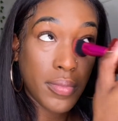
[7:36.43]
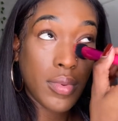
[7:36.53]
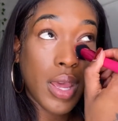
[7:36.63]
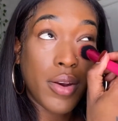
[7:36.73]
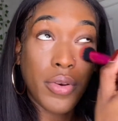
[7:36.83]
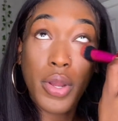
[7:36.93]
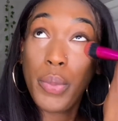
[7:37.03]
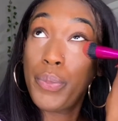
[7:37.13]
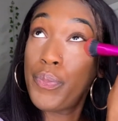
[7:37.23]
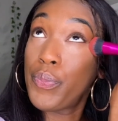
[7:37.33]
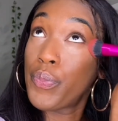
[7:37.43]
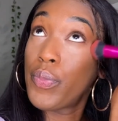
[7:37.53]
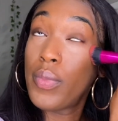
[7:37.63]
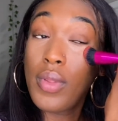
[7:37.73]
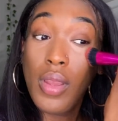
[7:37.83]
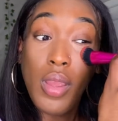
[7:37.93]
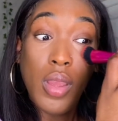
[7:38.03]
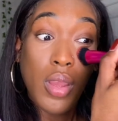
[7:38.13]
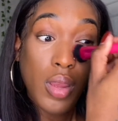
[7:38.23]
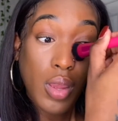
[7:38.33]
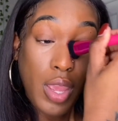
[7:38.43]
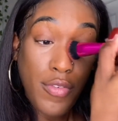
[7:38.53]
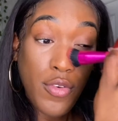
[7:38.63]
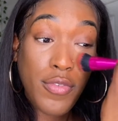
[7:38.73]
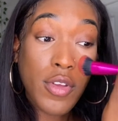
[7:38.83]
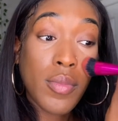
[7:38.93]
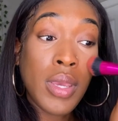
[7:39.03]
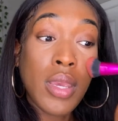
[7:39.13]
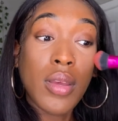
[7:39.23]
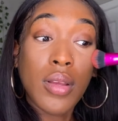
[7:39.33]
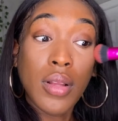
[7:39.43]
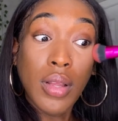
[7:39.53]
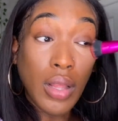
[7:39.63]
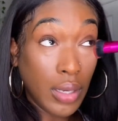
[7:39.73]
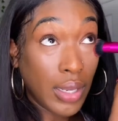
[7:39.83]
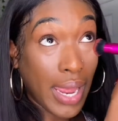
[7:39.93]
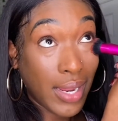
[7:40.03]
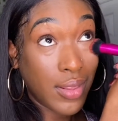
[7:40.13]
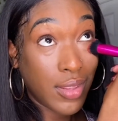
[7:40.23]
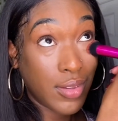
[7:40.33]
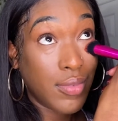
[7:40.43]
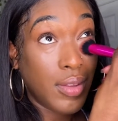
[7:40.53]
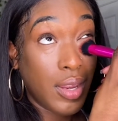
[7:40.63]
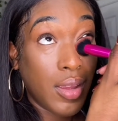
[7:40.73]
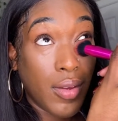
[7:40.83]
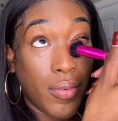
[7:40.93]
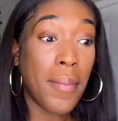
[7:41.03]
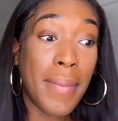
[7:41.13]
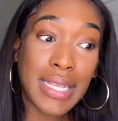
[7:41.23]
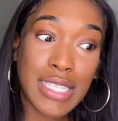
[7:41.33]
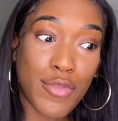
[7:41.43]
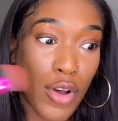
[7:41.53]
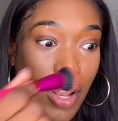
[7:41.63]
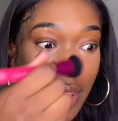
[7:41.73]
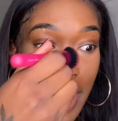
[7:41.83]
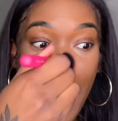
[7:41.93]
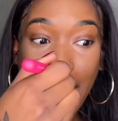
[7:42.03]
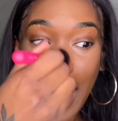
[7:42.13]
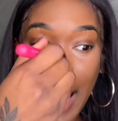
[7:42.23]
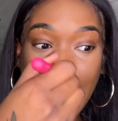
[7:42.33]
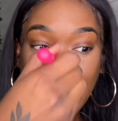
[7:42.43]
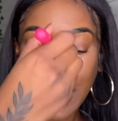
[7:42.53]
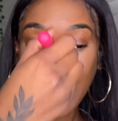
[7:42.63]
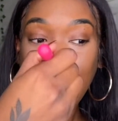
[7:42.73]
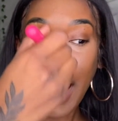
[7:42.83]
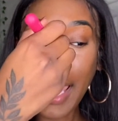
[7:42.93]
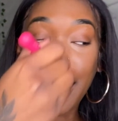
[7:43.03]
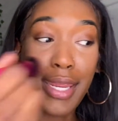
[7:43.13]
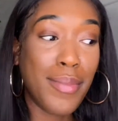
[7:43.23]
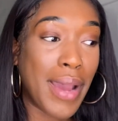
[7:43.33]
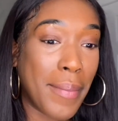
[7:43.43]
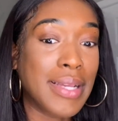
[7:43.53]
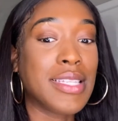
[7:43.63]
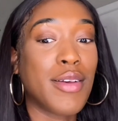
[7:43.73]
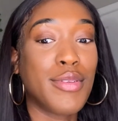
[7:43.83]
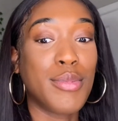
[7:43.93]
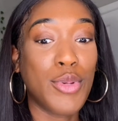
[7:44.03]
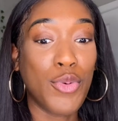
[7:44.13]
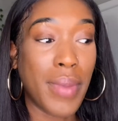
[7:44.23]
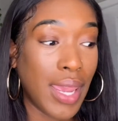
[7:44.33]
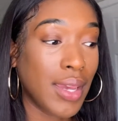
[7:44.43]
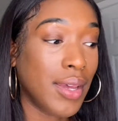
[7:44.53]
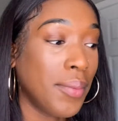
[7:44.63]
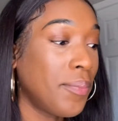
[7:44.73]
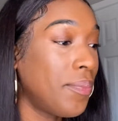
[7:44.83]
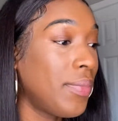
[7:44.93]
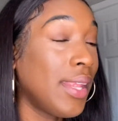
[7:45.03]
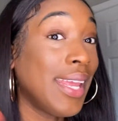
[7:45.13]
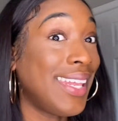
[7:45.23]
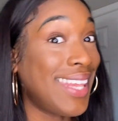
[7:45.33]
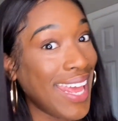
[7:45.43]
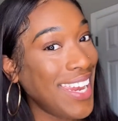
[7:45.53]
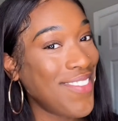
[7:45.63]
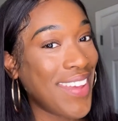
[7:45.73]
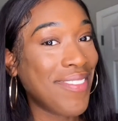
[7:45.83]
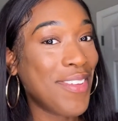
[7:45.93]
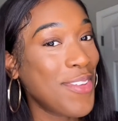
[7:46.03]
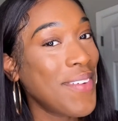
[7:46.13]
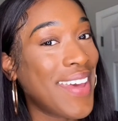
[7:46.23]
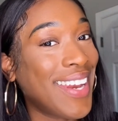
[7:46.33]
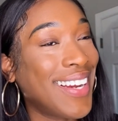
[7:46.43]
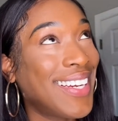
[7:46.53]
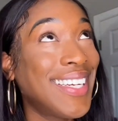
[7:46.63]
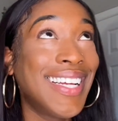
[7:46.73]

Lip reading: I don't know. If you feel me, like this video. In the midst of all of that, guys, I did buy myself some new makeup. That didn't make me feel better.